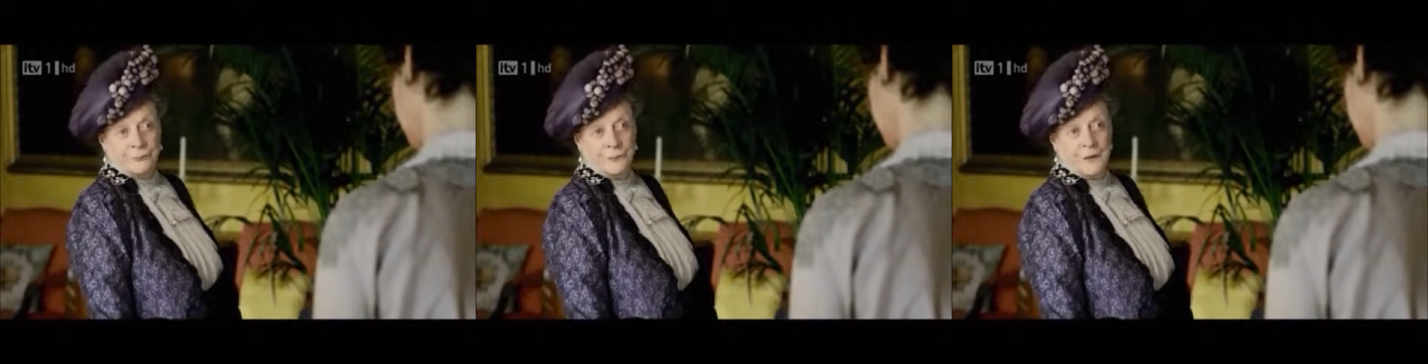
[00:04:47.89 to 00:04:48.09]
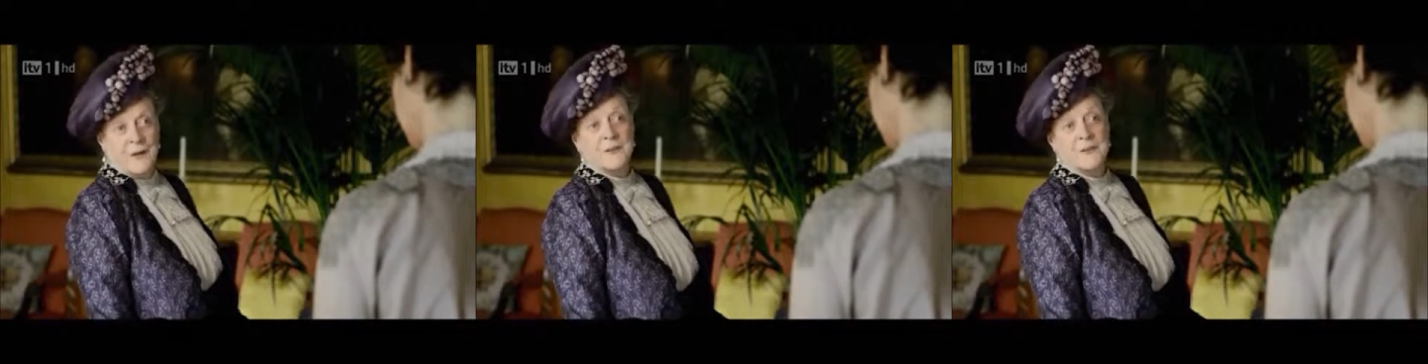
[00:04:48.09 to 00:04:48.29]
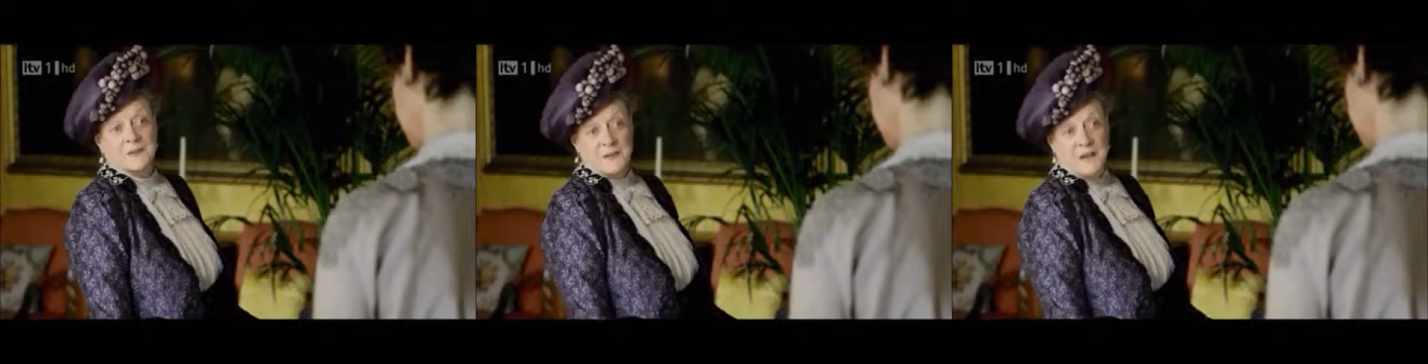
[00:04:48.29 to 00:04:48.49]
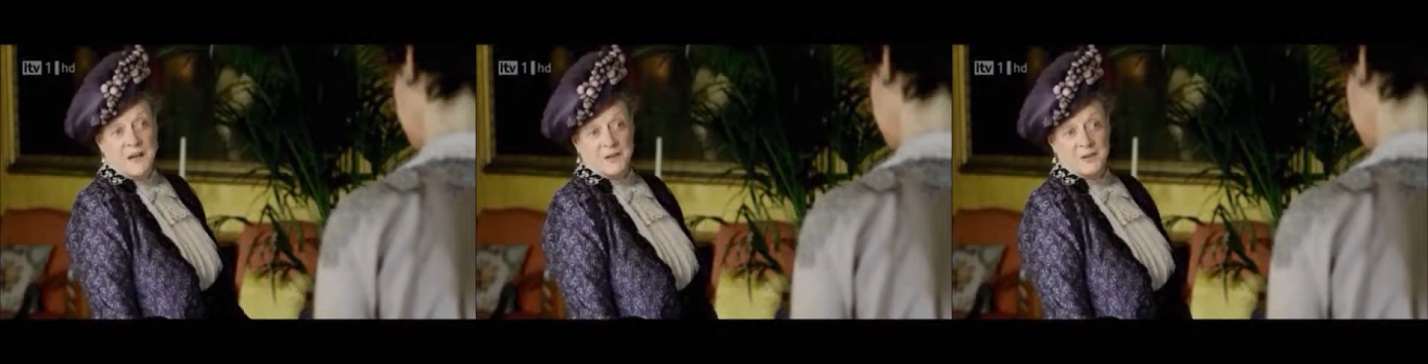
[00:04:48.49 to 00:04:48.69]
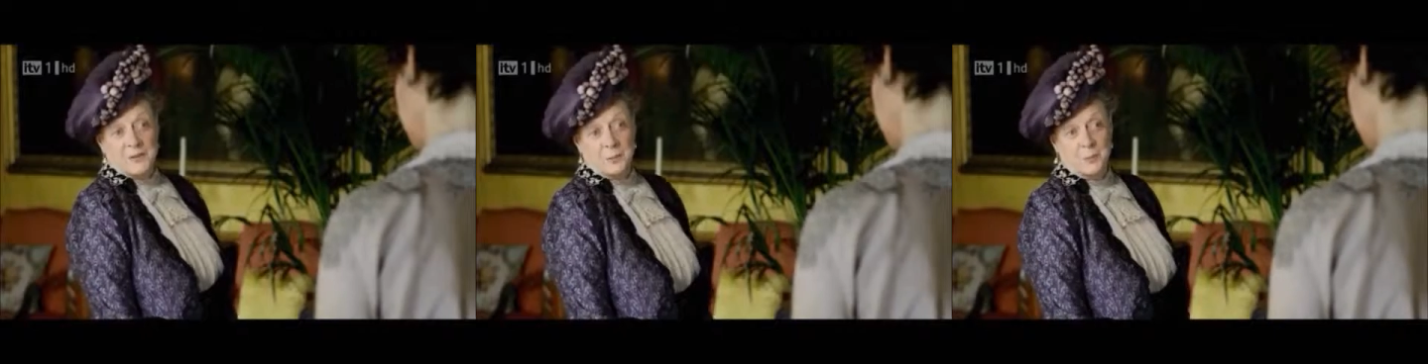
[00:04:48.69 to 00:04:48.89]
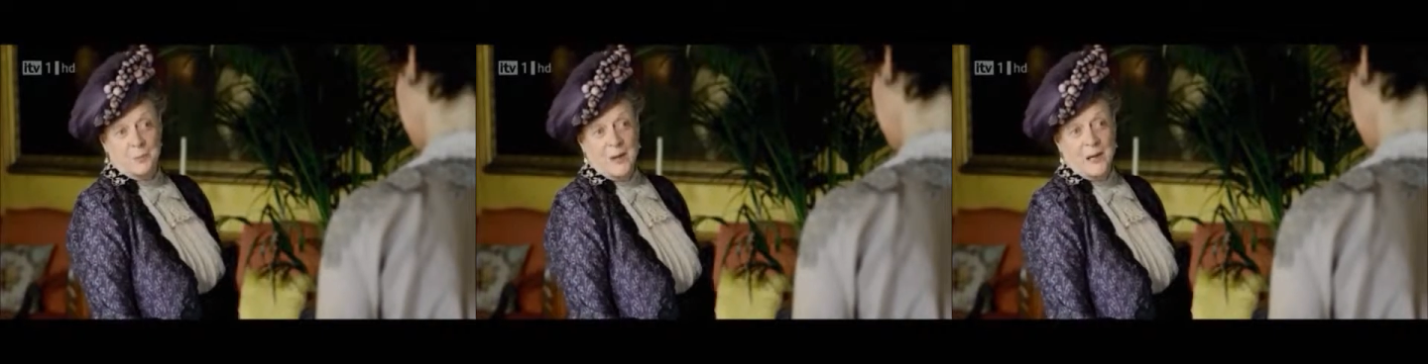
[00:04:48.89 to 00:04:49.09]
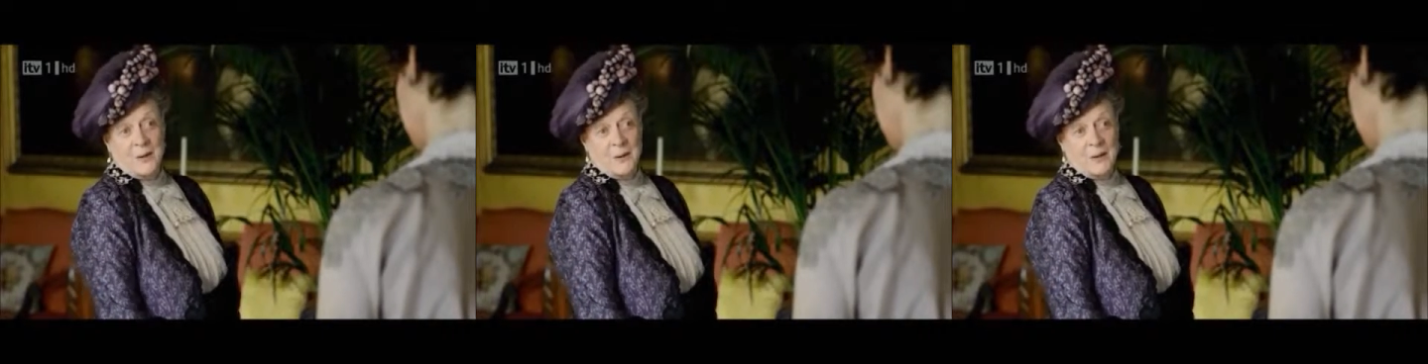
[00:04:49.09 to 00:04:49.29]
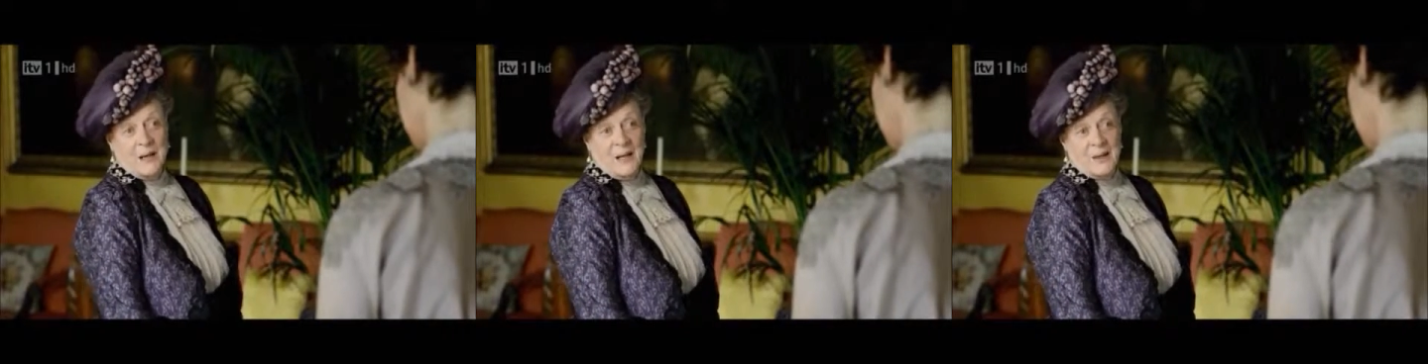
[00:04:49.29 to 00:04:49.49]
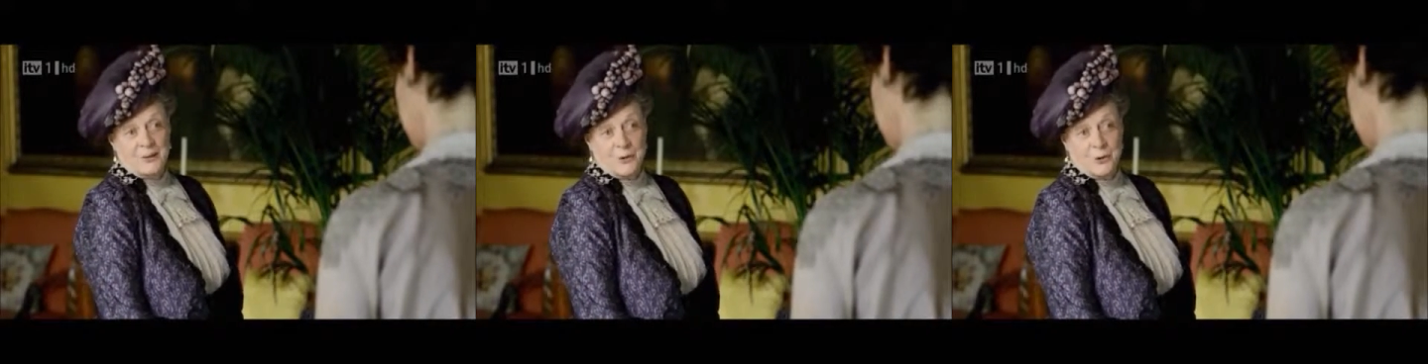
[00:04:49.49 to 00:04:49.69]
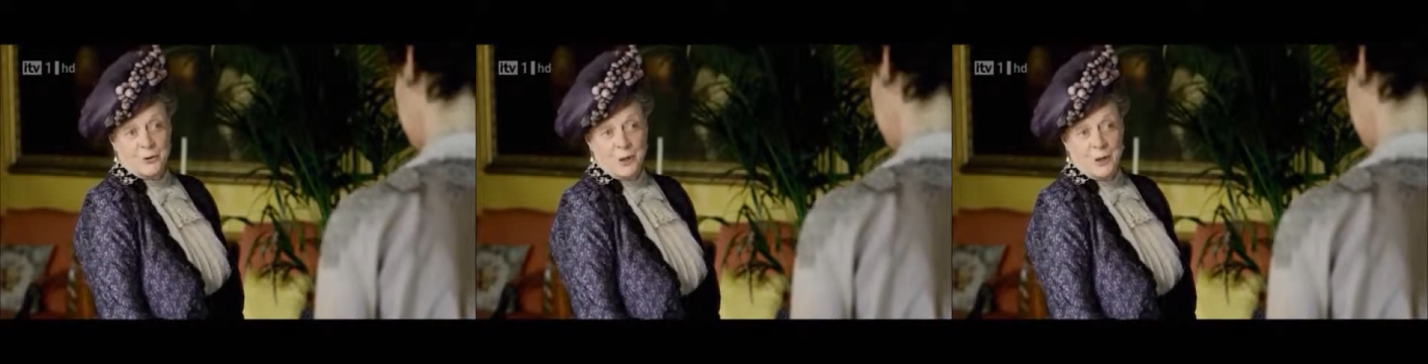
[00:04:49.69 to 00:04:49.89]
In this case, Mary has
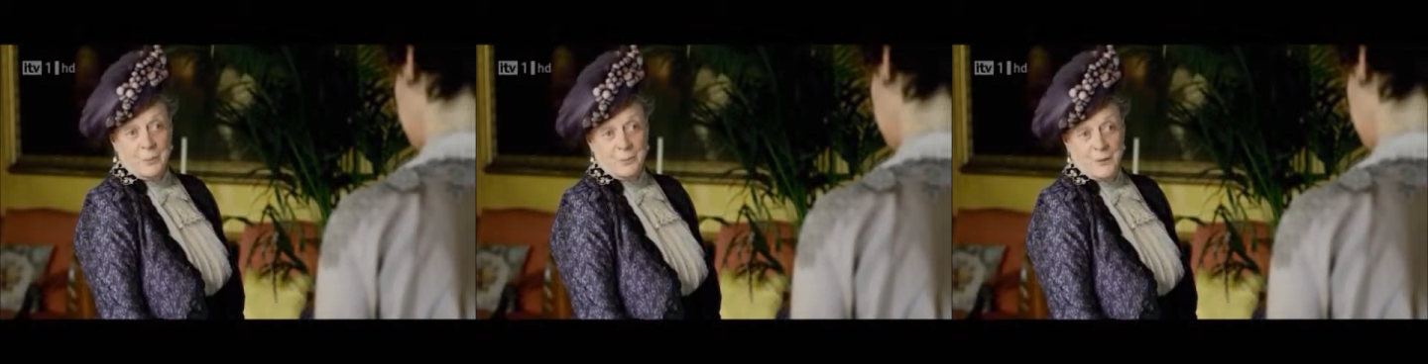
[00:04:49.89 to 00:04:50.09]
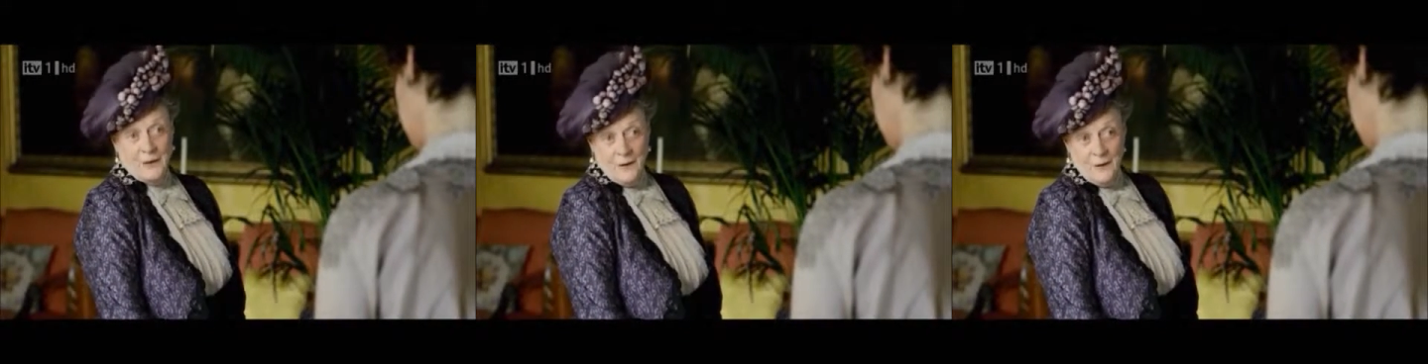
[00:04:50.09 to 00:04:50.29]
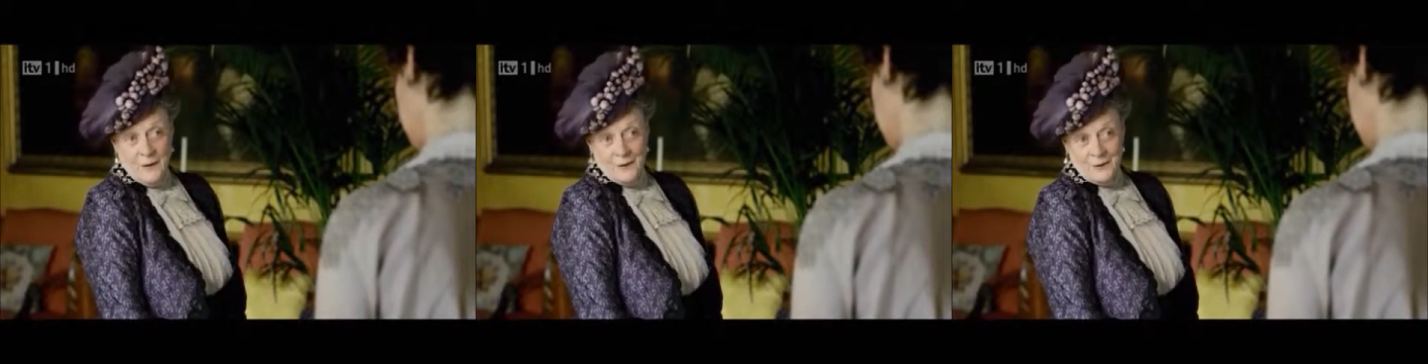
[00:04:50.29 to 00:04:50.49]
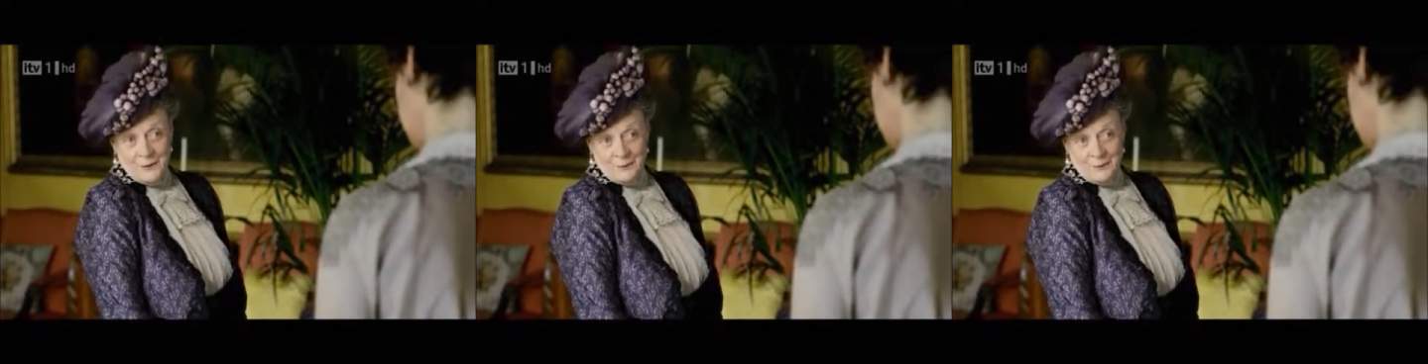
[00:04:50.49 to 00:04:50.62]
the trump card.